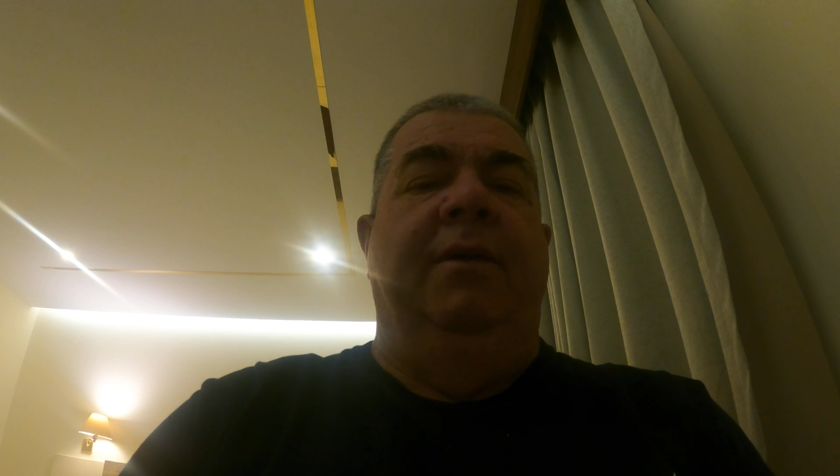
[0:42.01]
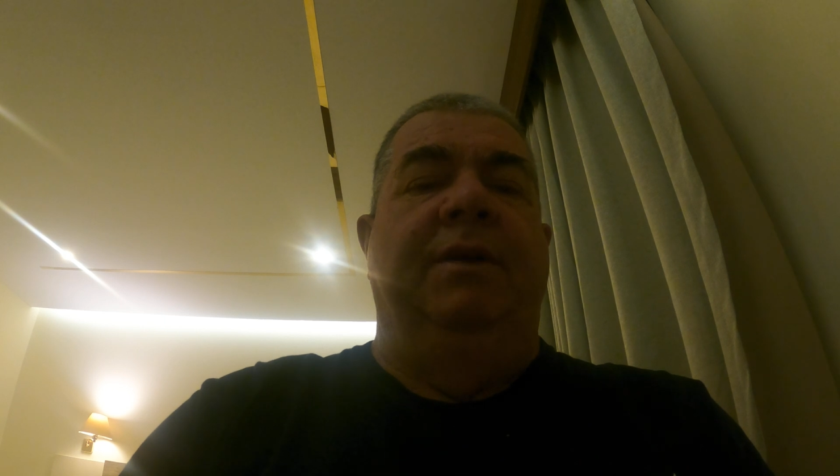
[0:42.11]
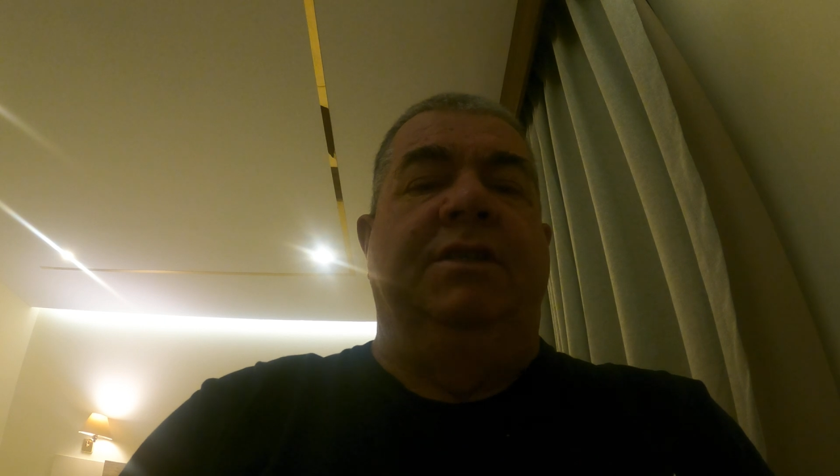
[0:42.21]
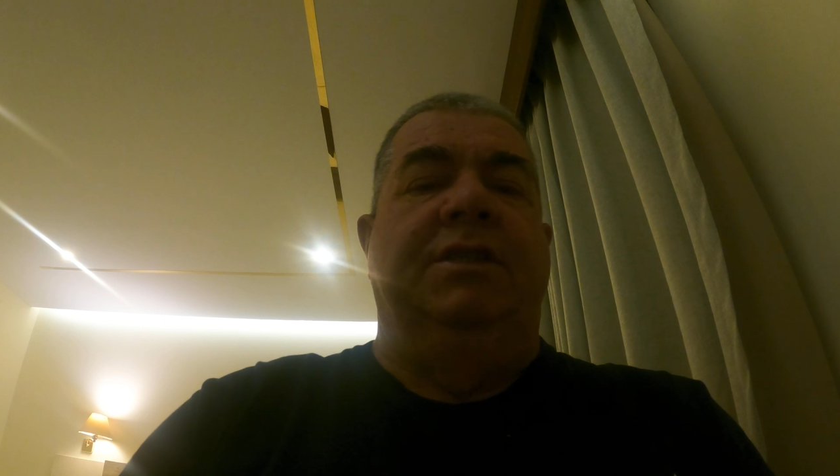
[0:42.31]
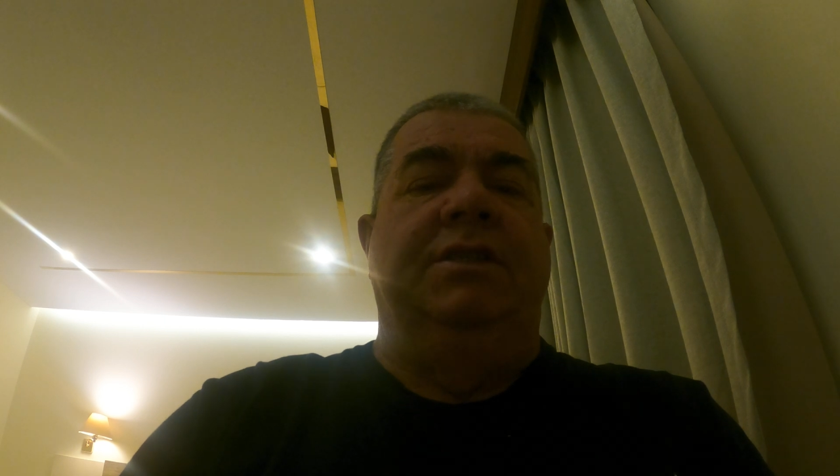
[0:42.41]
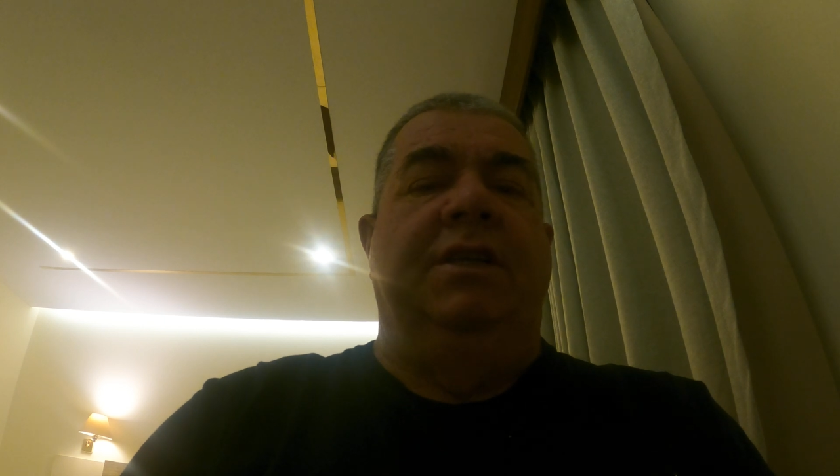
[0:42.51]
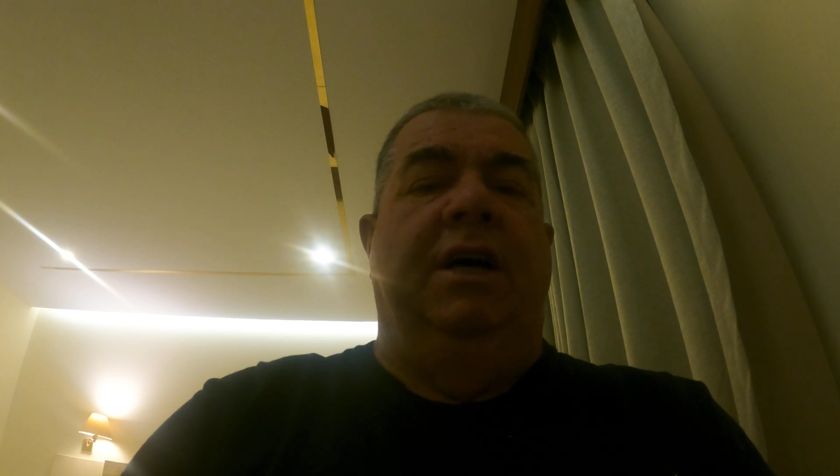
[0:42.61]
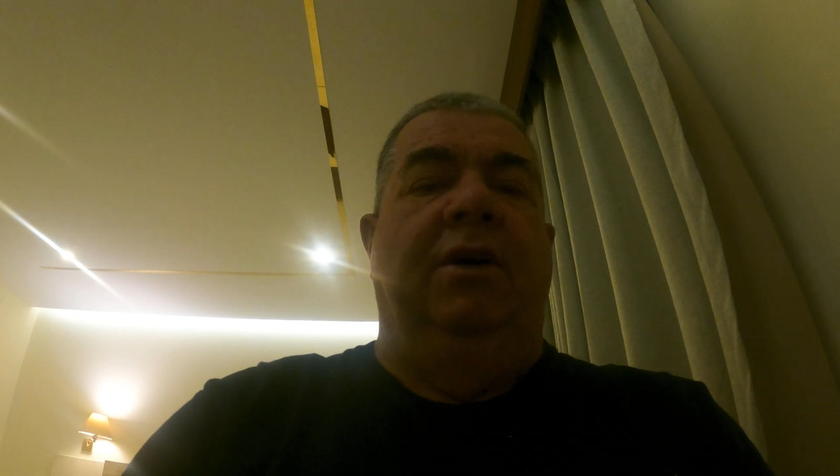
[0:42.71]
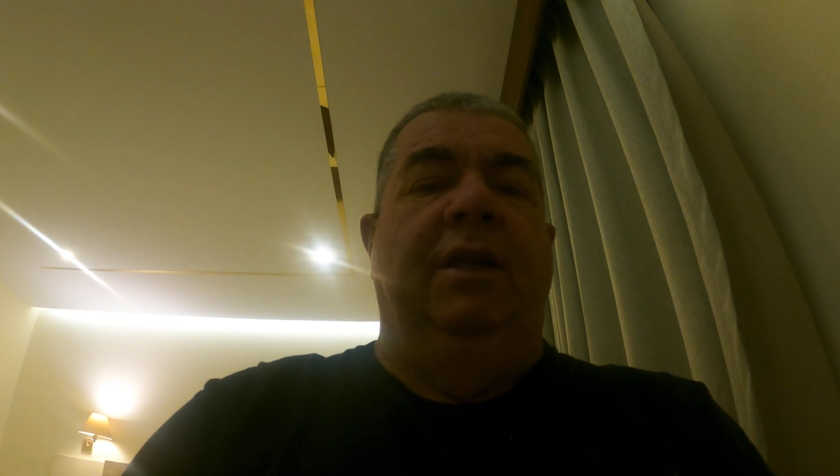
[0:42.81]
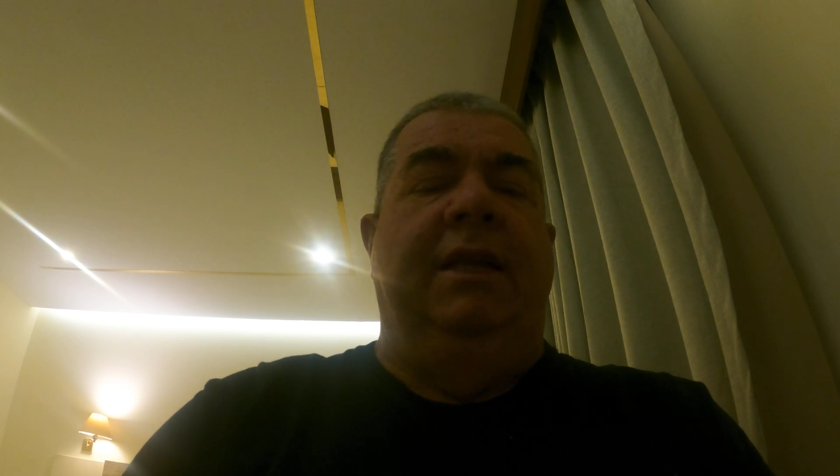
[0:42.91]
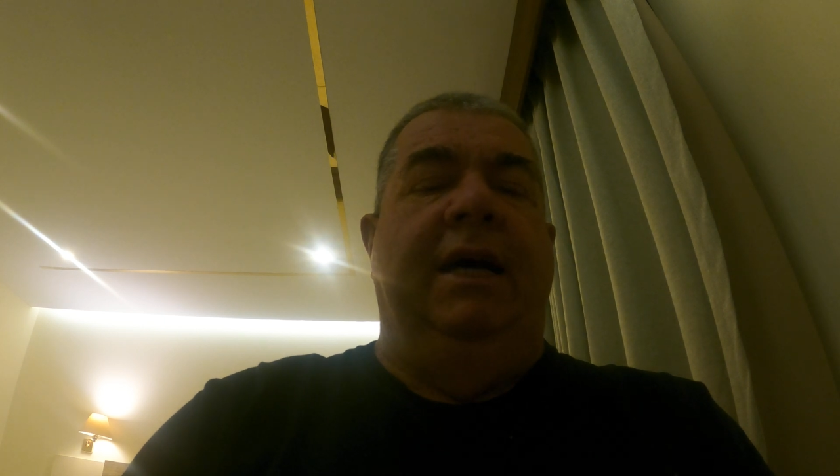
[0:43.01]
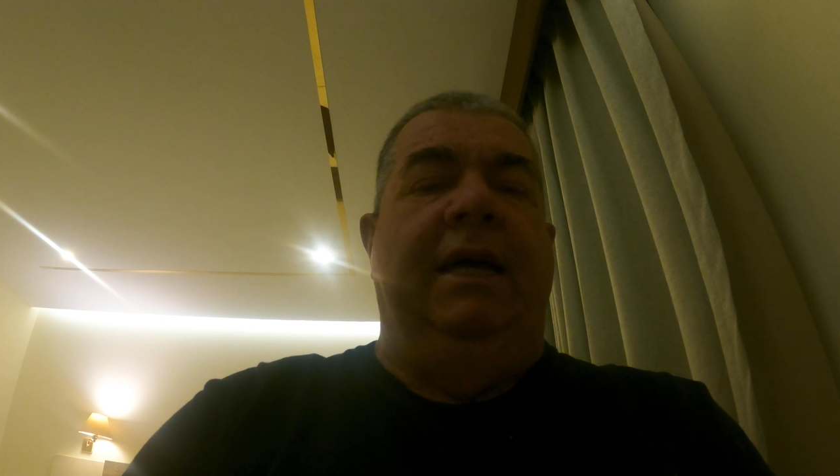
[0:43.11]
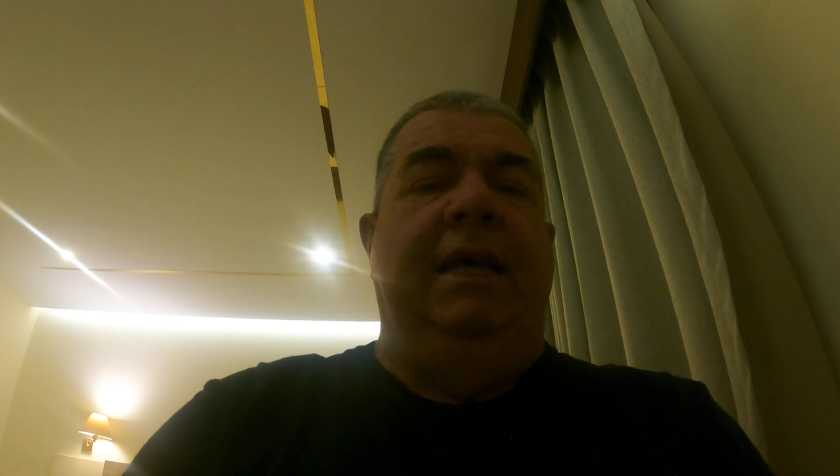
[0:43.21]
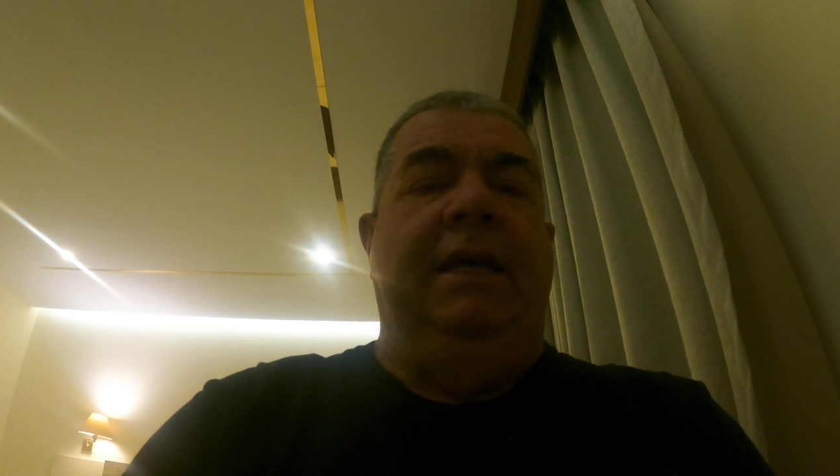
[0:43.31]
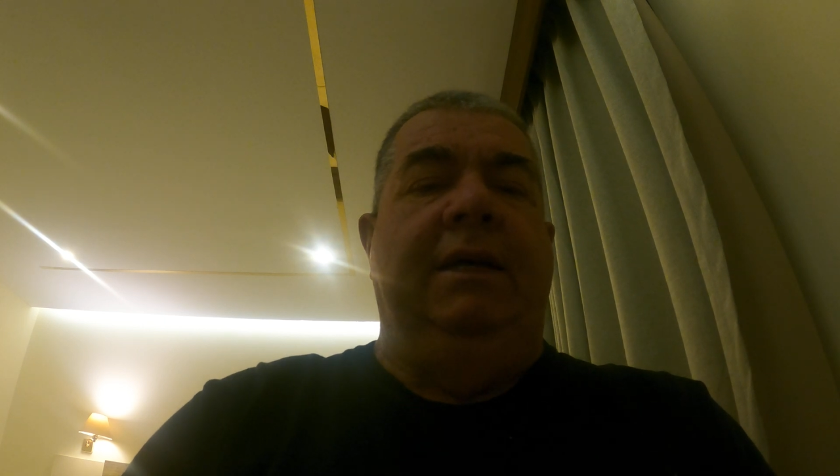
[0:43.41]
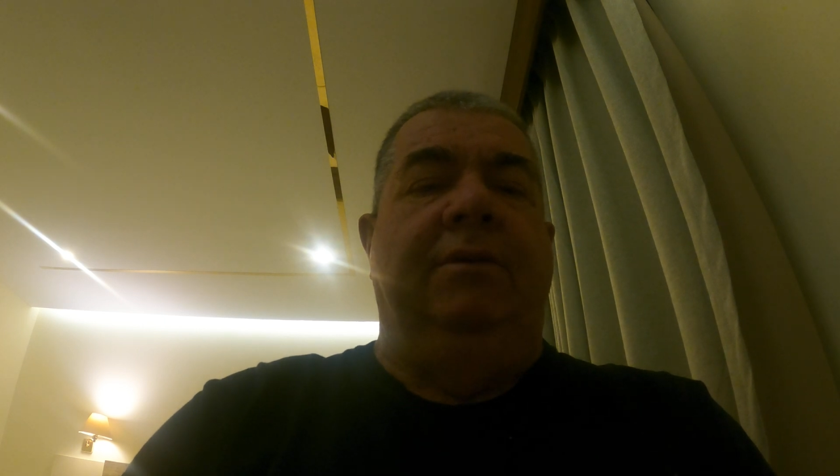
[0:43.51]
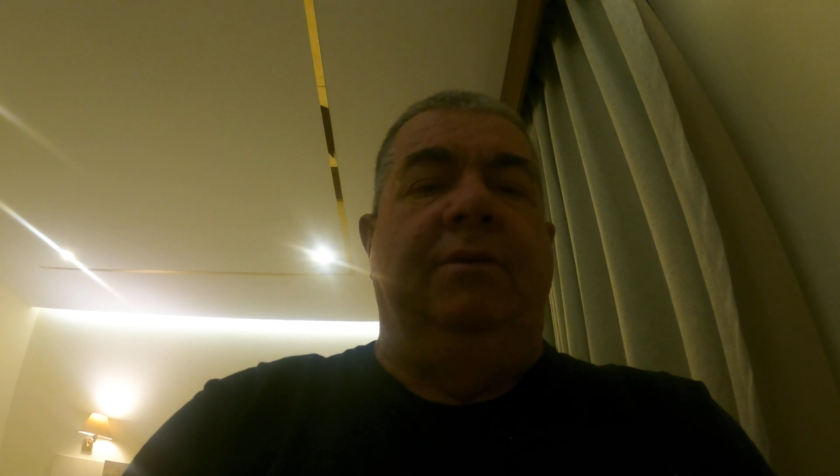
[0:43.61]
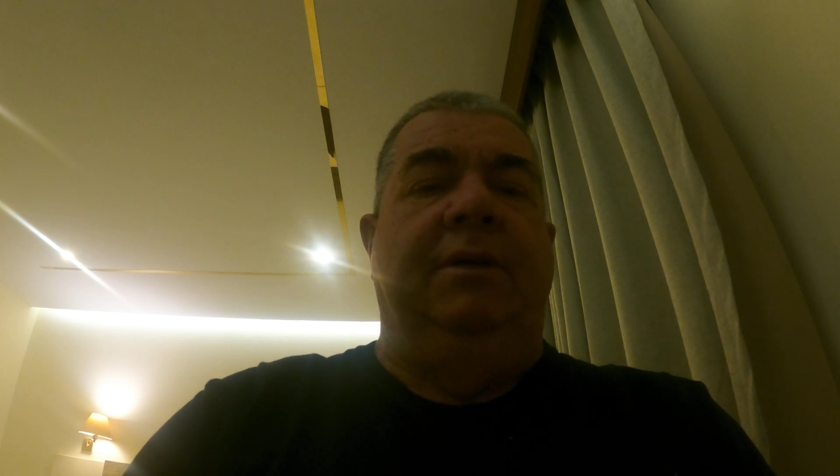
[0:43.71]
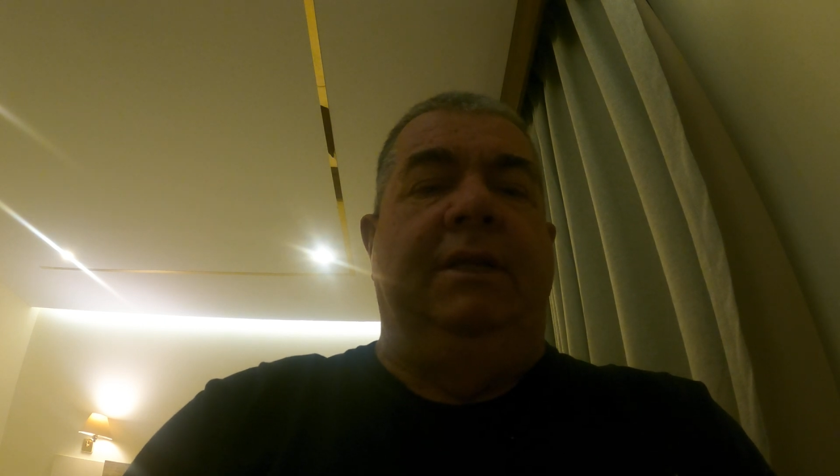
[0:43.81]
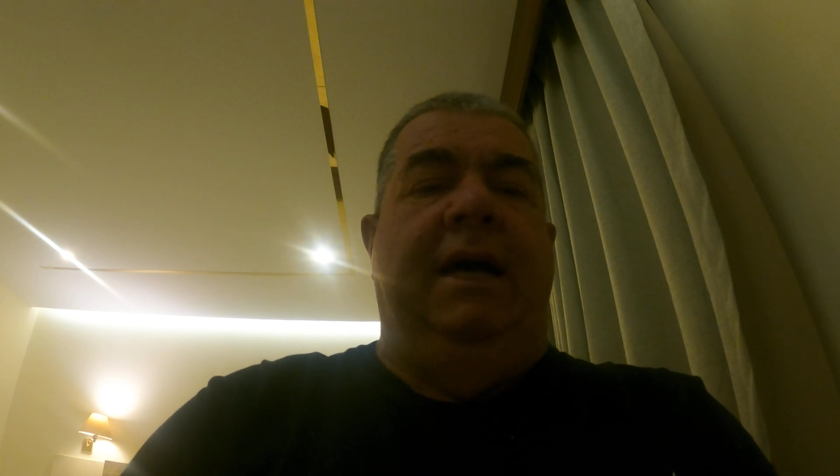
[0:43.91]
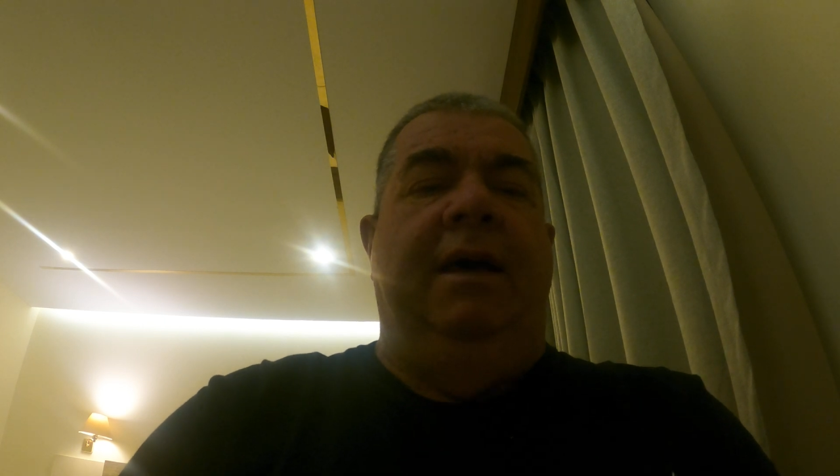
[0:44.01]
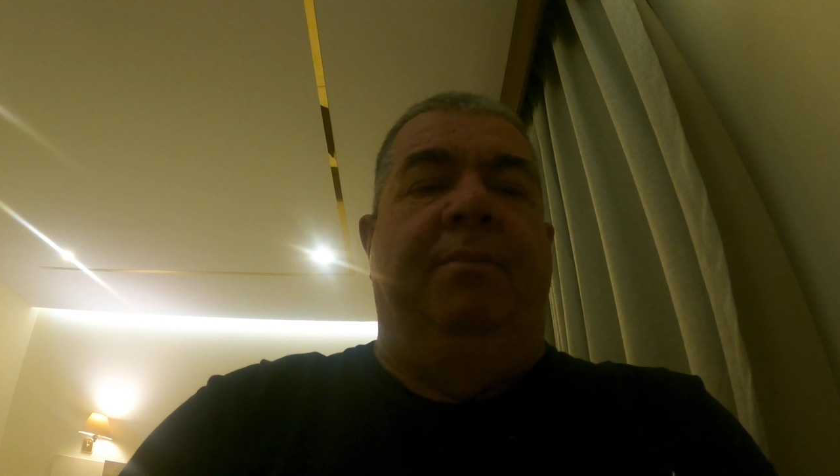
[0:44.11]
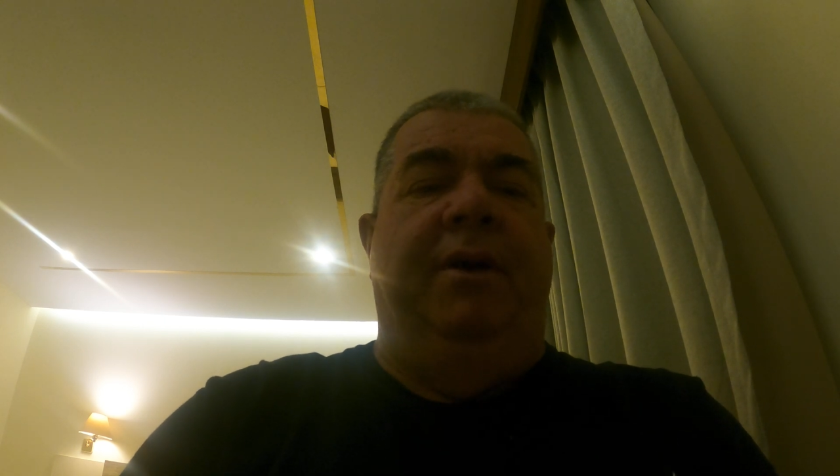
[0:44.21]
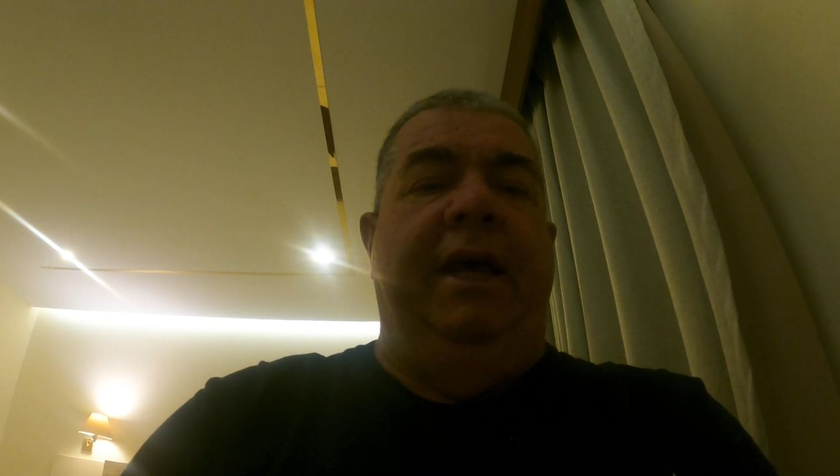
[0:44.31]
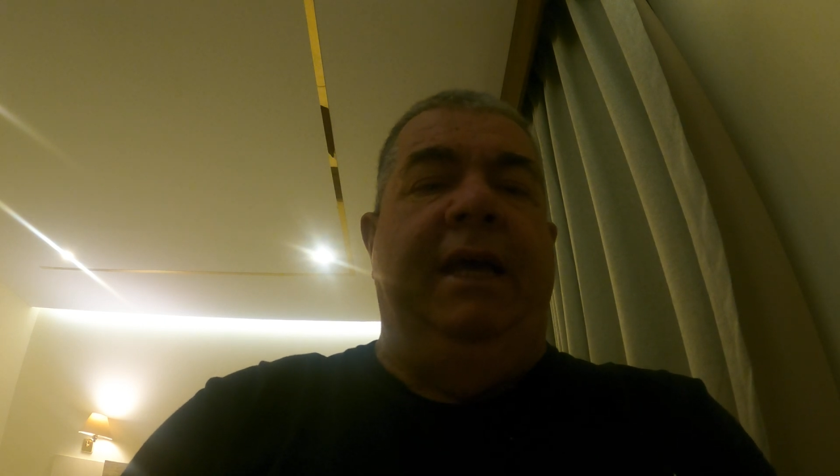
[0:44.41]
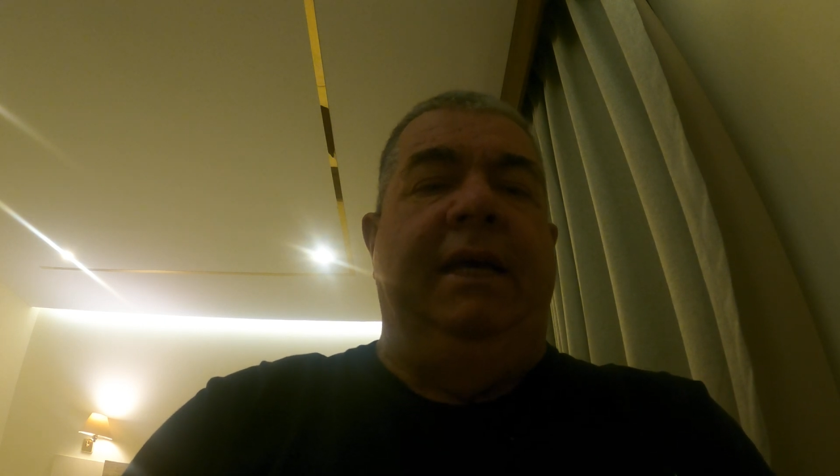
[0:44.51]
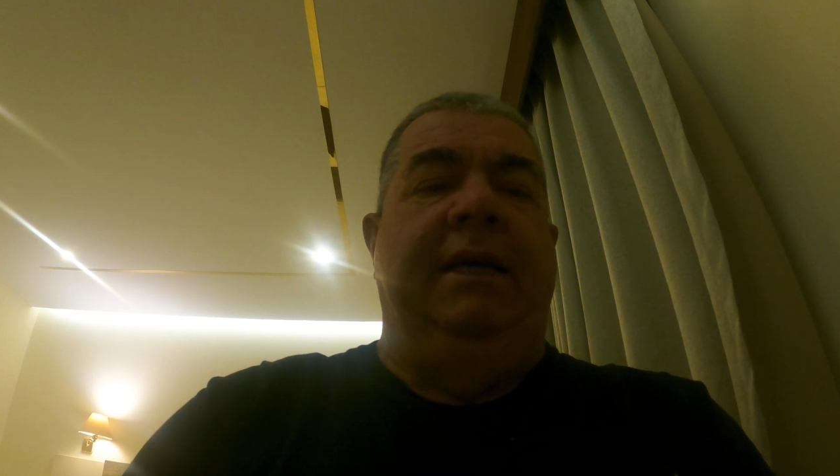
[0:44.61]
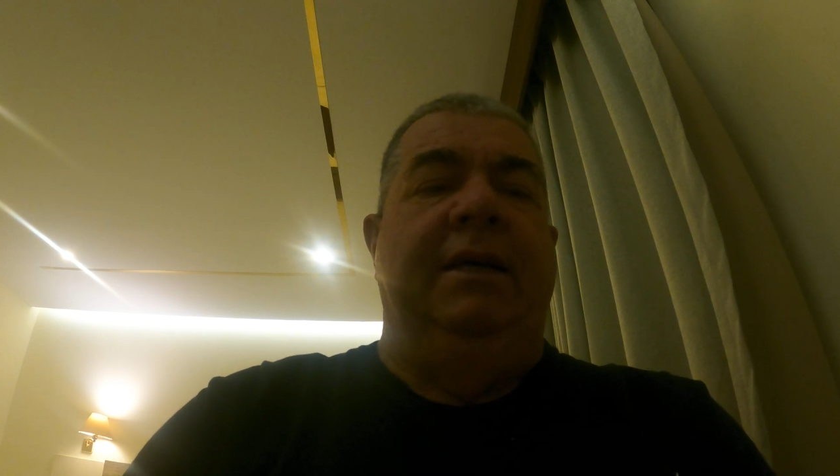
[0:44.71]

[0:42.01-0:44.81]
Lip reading: which is a holiday or a day of prayer.